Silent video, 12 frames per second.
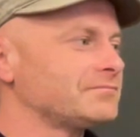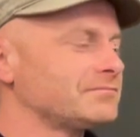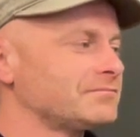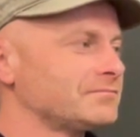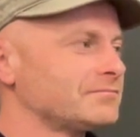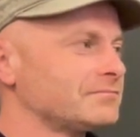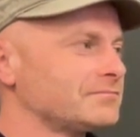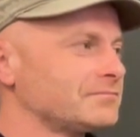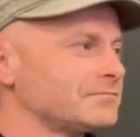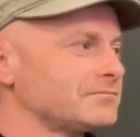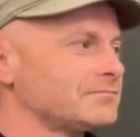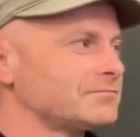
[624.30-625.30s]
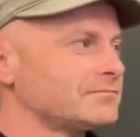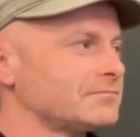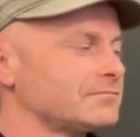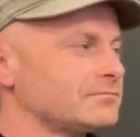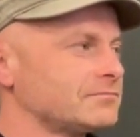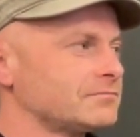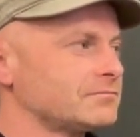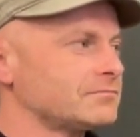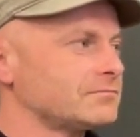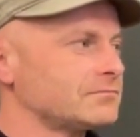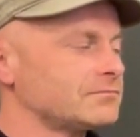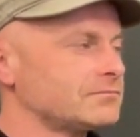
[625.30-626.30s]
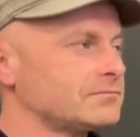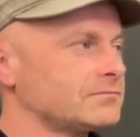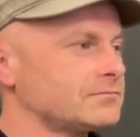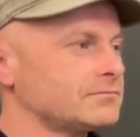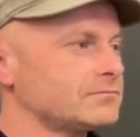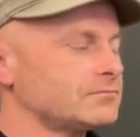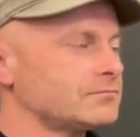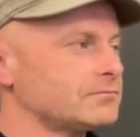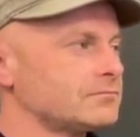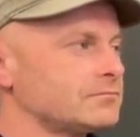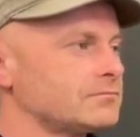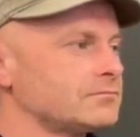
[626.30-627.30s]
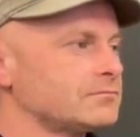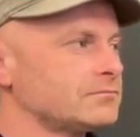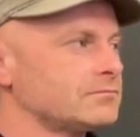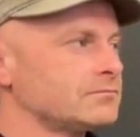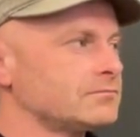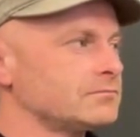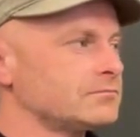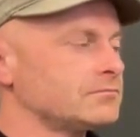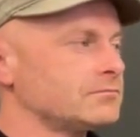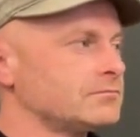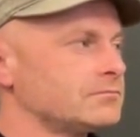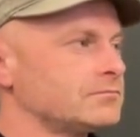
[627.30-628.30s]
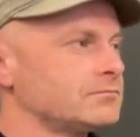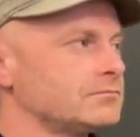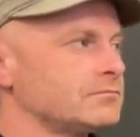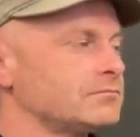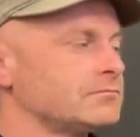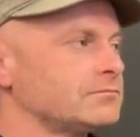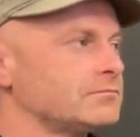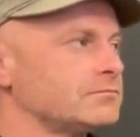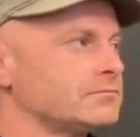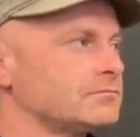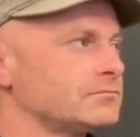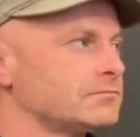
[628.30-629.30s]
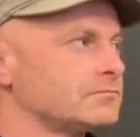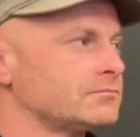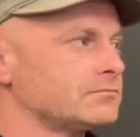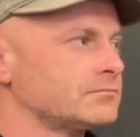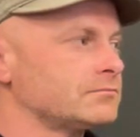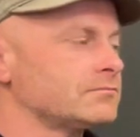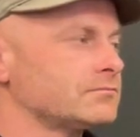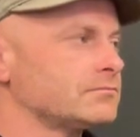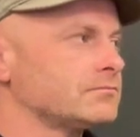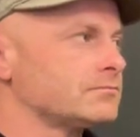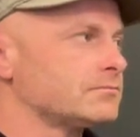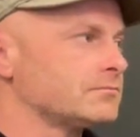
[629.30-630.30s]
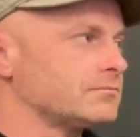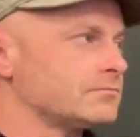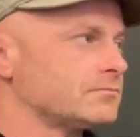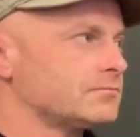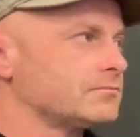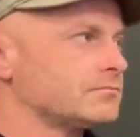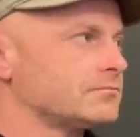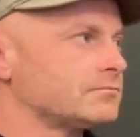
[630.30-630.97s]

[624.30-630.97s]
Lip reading: This person isn't speaking.